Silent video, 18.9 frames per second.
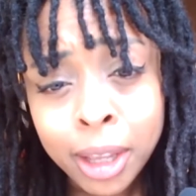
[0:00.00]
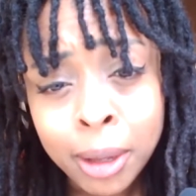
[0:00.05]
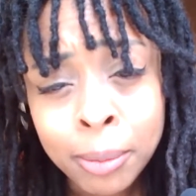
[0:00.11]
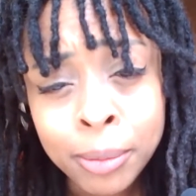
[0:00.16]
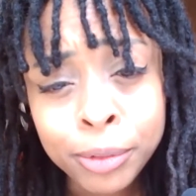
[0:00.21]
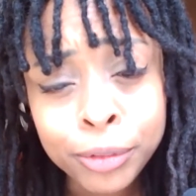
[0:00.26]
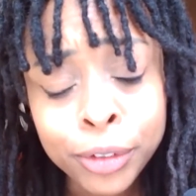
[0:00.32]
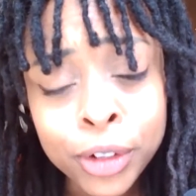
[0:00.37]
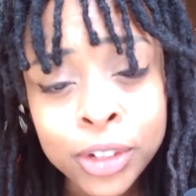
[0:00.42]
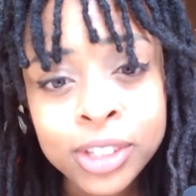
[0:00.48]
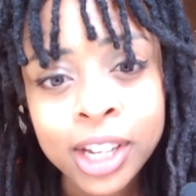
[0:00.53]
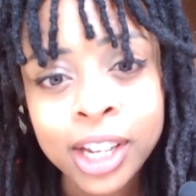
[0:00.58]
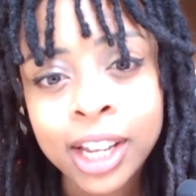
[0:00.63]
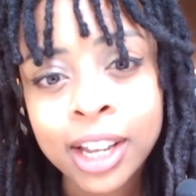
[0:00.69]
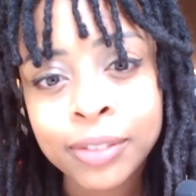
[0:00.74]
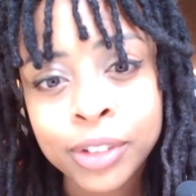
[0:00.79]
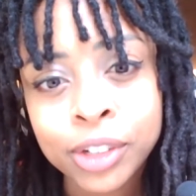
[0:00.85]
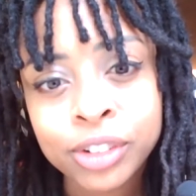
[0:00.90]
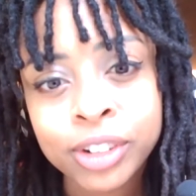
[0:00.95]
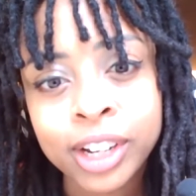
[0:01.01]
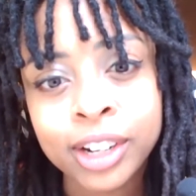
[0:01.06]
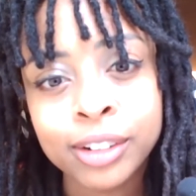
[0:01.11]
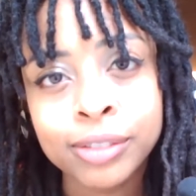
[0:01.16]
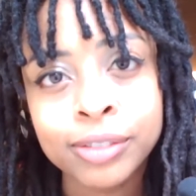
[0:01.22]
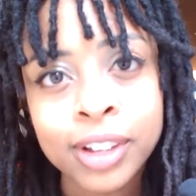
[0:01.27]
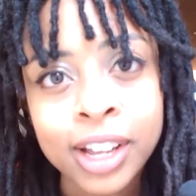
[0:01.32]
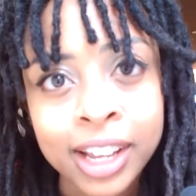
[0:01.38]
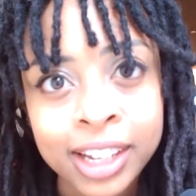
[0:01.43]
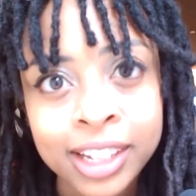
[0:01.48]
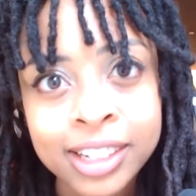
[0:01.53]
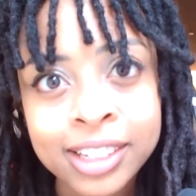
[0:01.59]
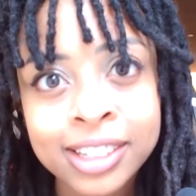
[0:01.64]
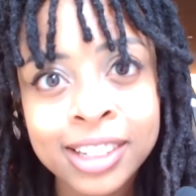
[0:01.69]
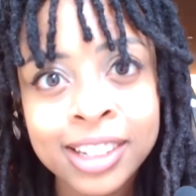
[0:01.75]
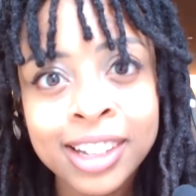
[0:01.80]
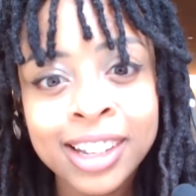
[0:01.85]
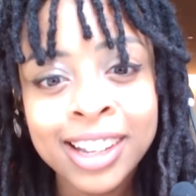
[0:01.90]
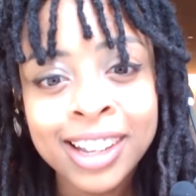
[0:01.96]
But first, I have to try to
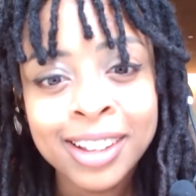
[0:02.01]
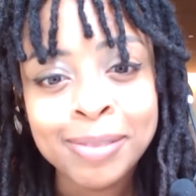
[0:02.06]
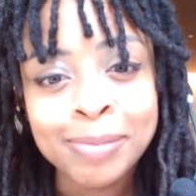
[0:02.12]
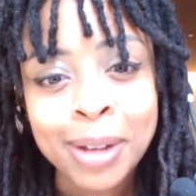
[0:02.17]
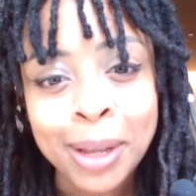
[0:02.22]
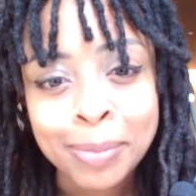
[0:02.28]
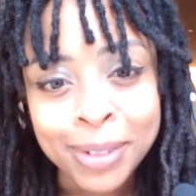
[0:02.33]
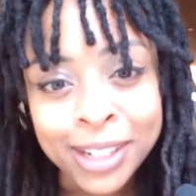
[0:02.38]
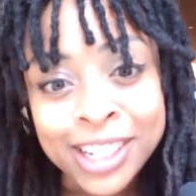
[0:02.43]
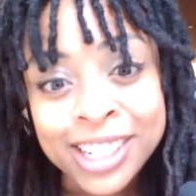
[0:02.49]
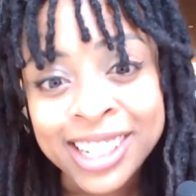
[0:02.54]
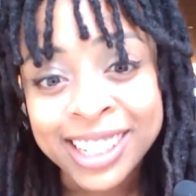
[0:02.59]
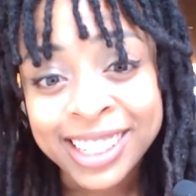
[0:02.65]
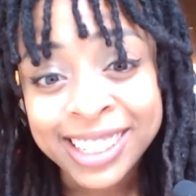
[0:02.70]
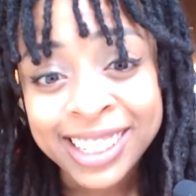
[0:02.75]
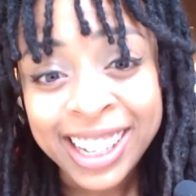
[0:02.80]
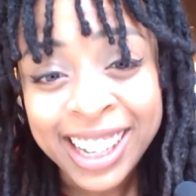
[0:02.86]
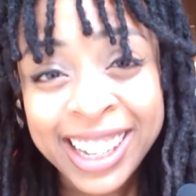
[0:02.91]
find my mission